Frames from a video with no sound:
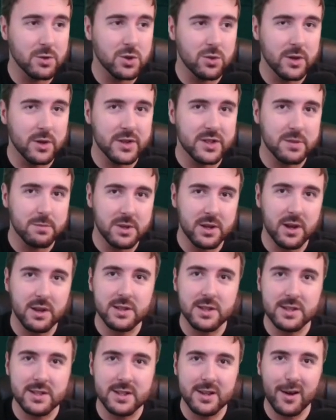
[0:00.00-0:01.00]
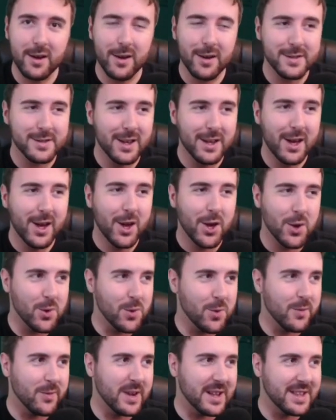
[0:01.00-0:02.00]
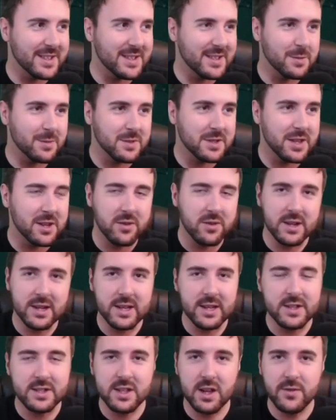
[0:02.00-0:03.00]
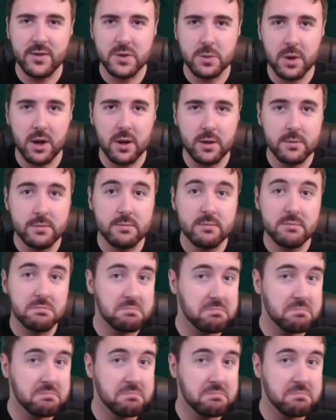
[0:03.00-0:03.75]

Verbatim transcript: I'm sure there's some nutters in ours who fancy some Secret League stuff as well.